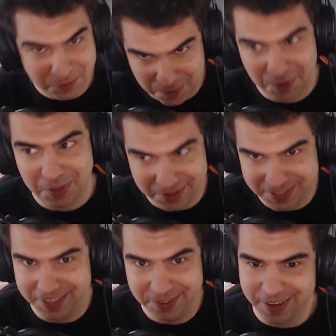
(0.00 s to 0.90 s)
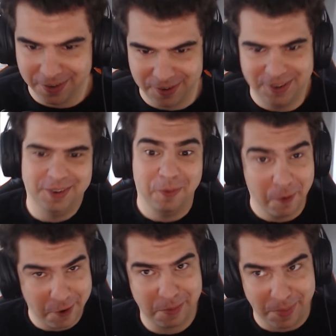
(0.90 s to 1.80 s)
was worth considering or
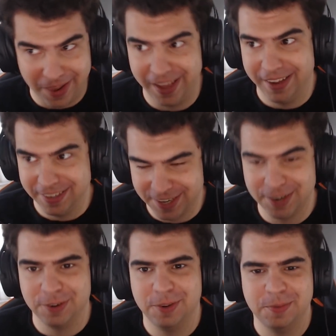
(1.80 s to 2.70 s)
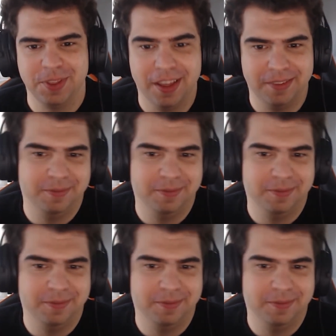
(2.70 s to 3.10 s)
worth playing in general with